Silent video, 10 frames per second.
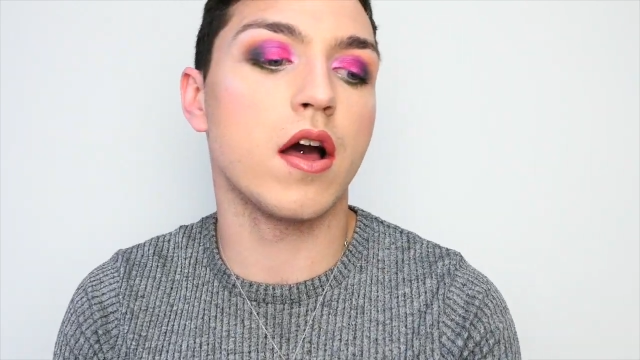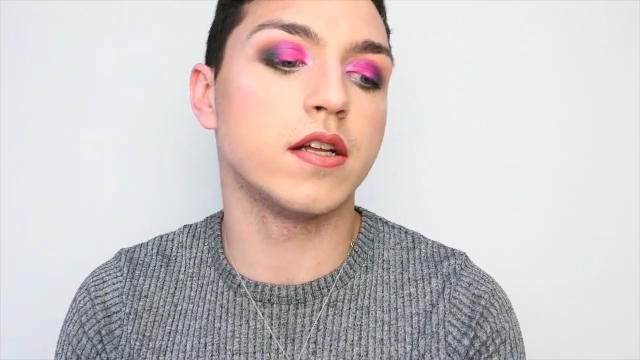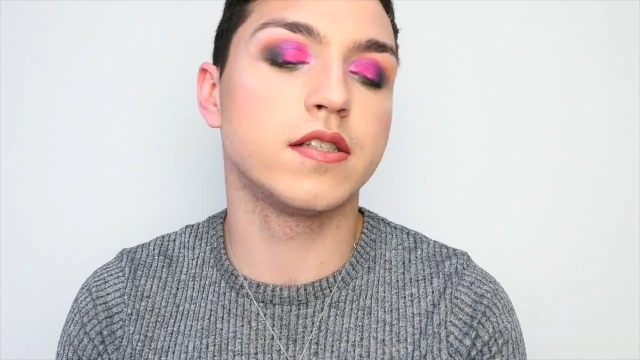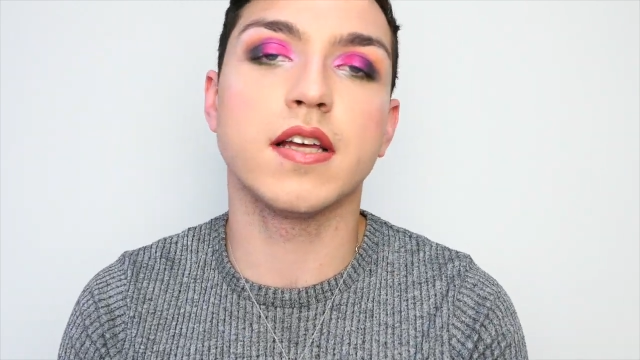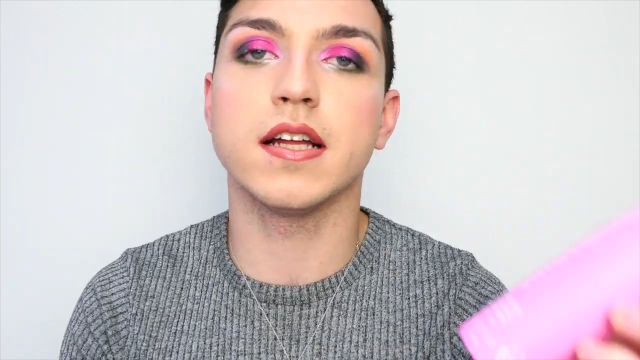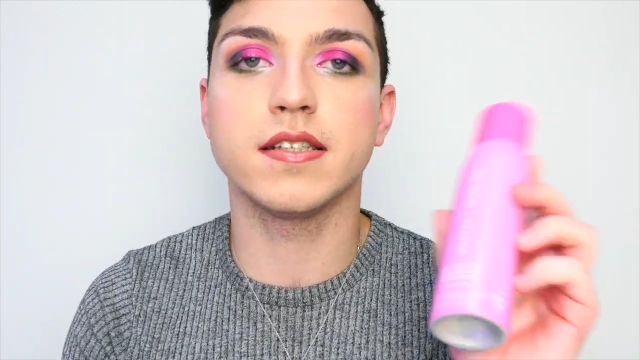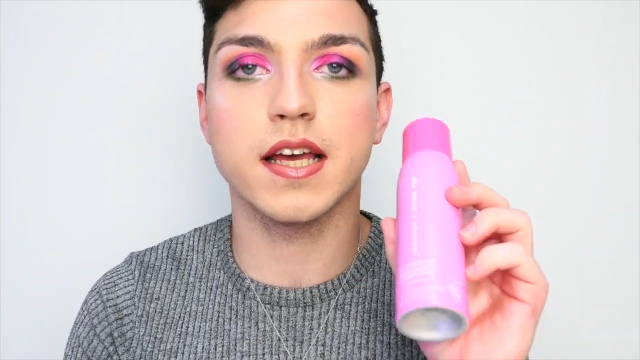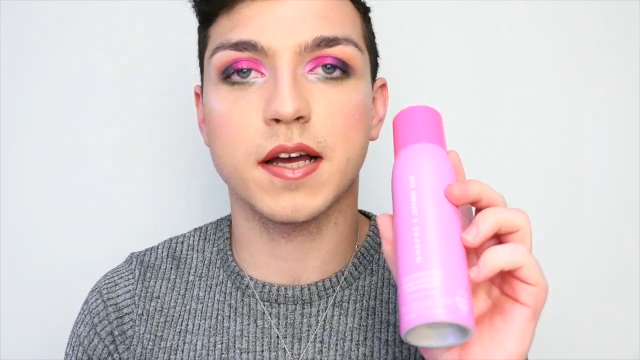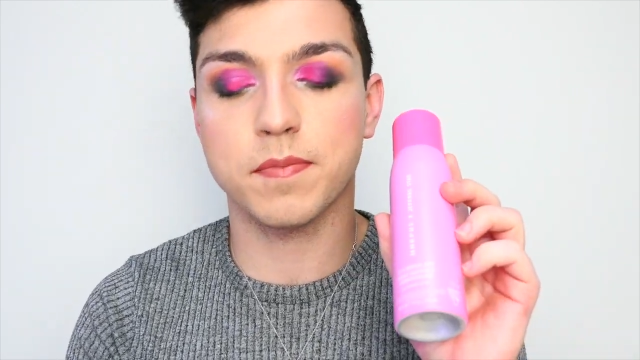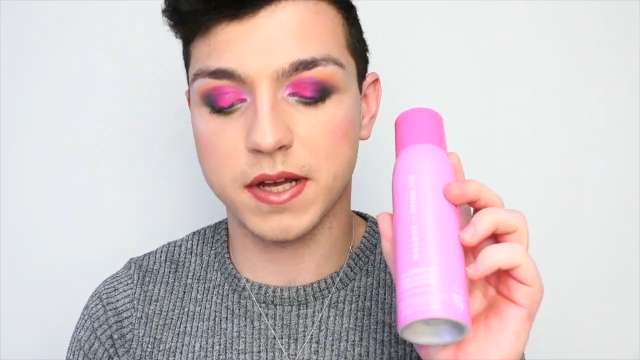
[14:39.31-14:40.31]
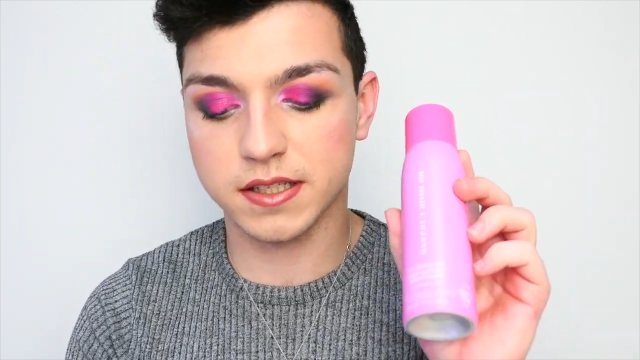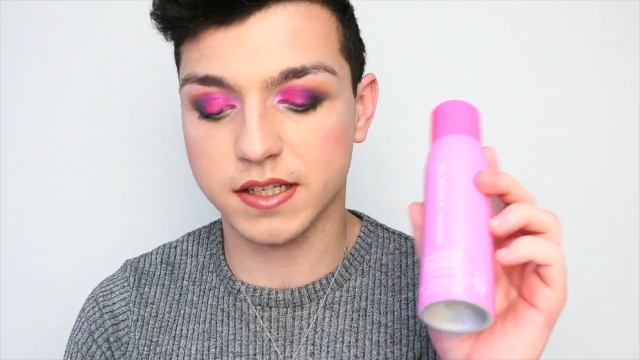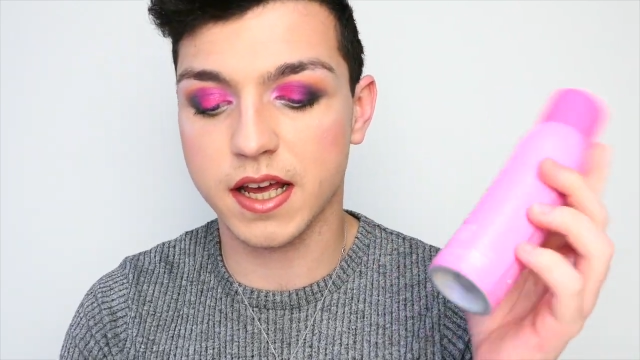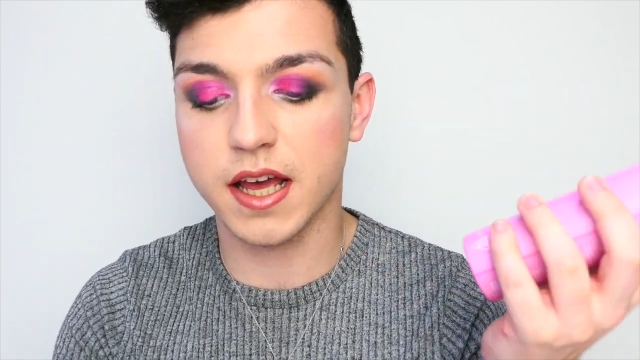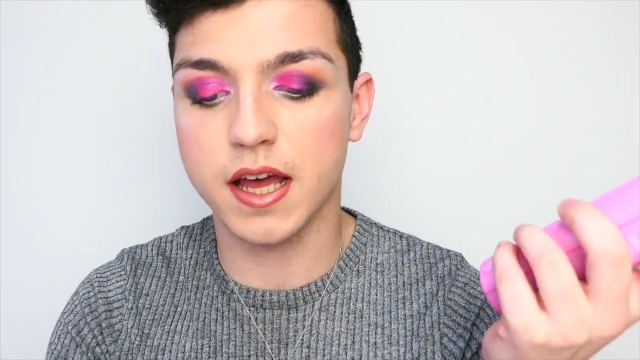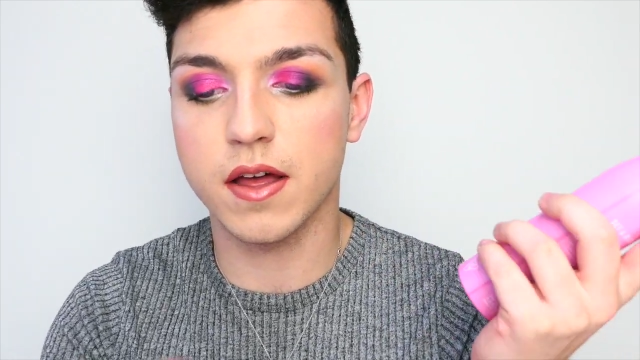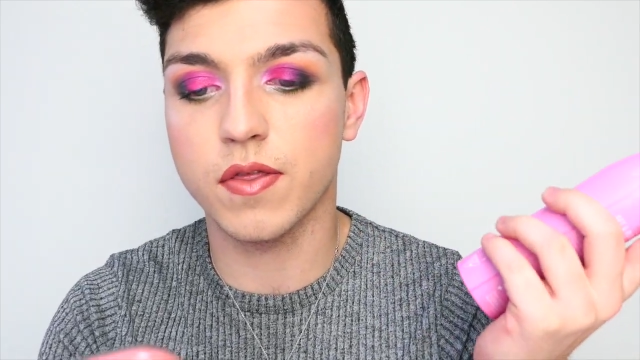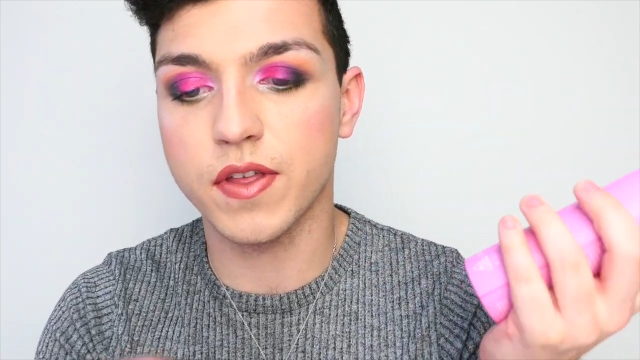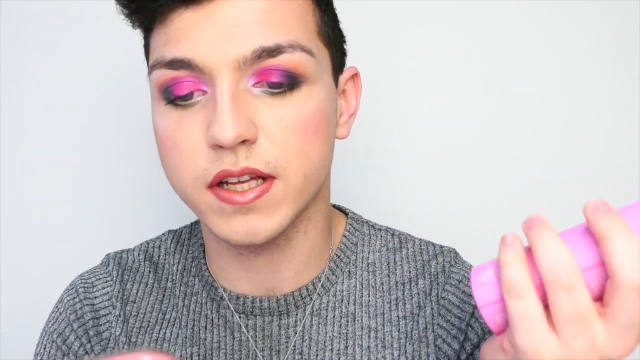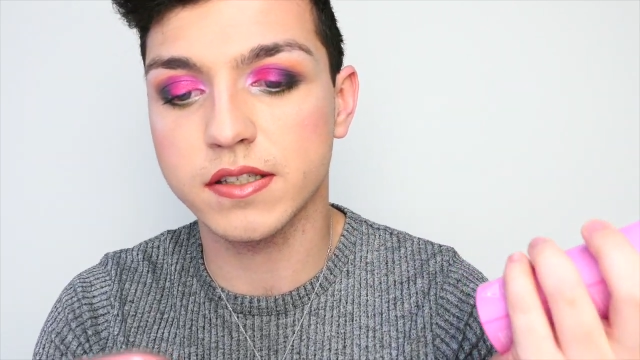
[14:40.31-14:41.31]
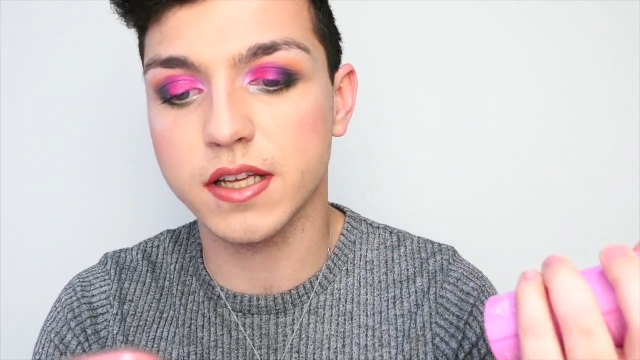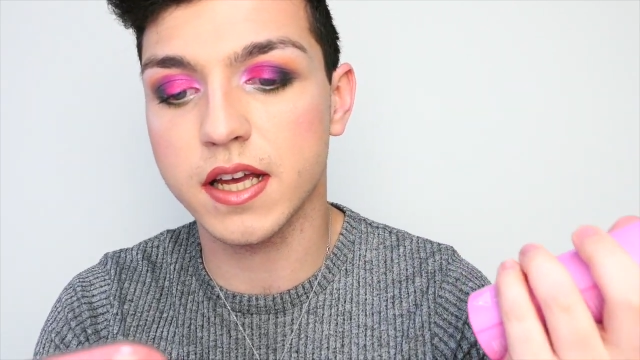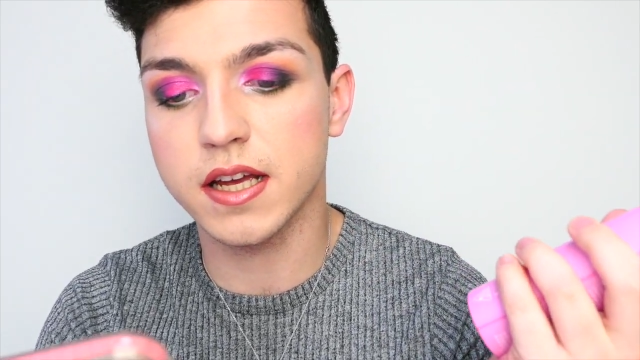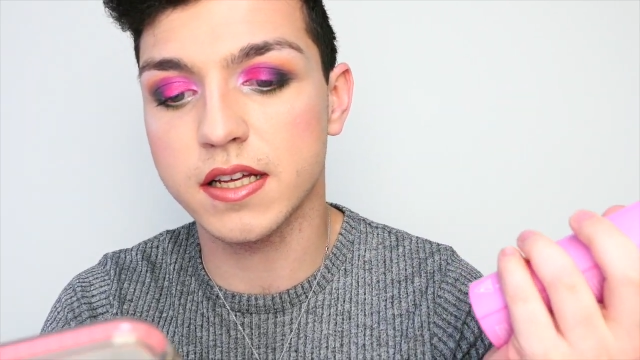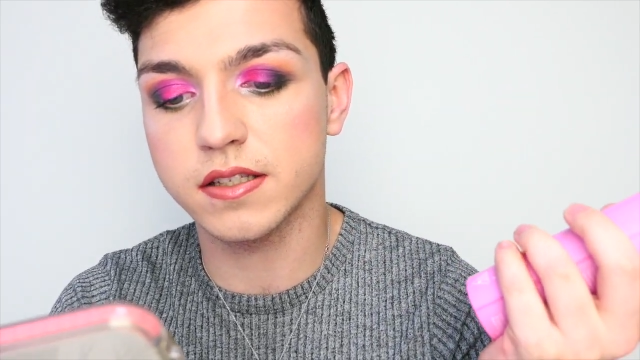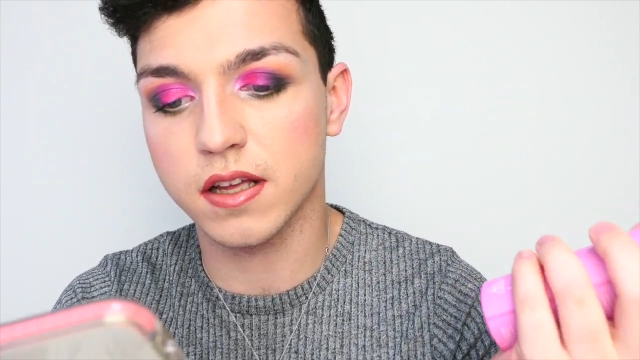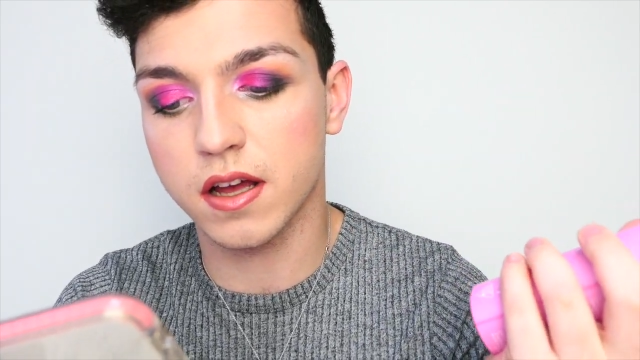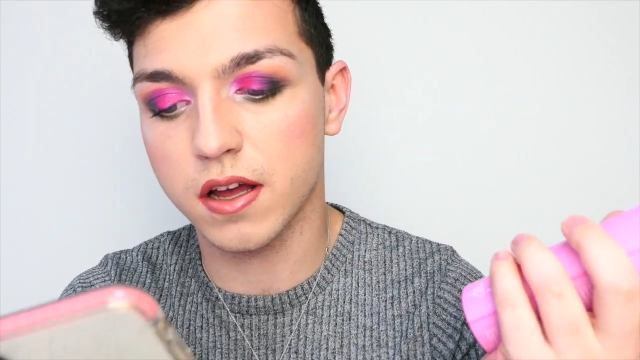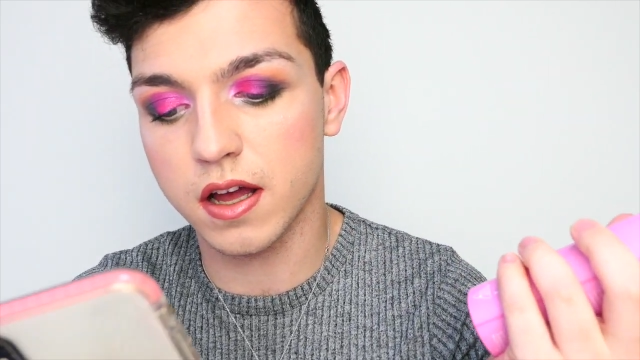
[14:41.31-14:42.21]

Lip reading: setting mist here. This is